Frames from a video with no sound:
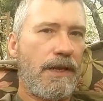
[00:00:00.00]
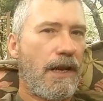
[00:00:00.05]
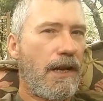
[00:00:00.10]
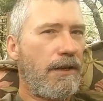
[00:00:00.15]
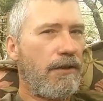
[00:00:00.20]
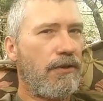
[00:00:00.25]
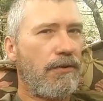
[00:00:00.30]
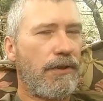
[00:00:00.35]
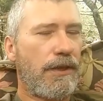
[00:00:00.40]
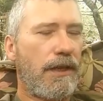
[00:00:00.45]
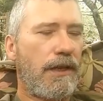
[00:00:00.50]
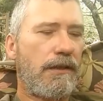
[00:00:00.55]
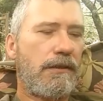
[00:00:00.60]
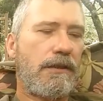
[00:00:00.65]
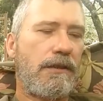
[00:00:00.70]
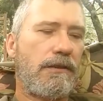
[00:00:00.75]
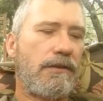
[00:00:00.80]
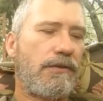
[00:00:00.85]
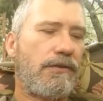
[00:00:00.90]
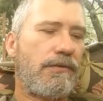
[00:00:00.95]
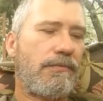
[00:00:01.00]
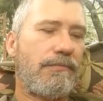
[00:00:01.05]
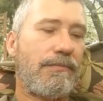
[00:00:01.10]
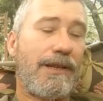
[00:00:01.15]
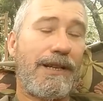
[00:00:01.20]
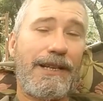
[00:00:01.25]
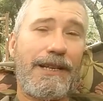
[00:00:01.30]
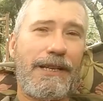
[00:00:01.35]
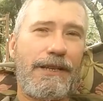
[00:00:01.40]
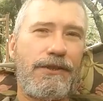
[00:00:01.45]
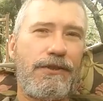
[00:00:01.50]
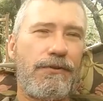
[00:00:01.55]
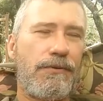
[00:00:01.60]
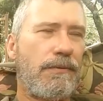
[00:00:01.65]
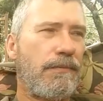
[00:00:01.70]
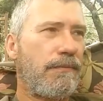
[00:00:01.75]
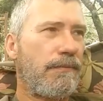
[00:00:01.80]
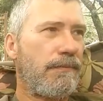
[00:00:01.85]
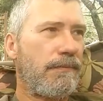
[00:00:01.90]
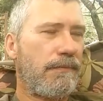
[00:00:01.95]
See, I know that because I had to.
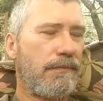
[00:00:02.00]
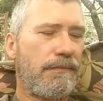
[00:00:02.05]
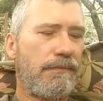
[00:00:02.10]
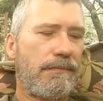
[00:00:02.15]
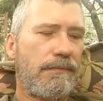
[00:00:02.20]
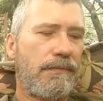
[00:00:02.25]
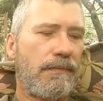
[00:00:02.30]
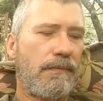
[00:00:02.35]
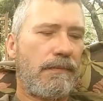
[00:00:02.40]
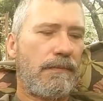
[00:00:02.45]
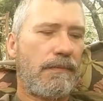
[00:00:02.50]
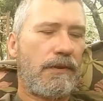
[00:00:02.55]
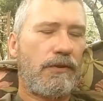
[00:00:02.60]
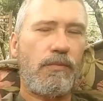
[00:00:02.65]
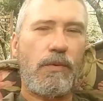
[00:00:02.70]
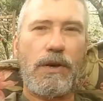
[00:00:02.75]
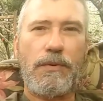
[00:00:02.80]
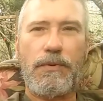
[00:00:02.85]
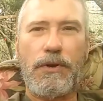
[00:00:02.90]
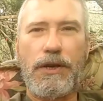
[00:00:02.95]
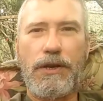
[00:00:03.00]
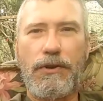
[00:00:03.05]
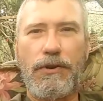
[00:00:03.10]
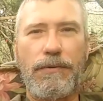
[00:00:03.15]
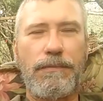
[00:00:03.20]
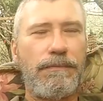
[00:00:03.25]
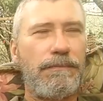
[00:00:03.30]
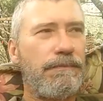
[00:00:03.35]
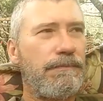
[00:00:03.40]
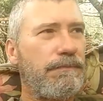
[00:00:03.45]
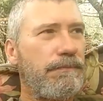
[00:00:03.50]
That's why we're here.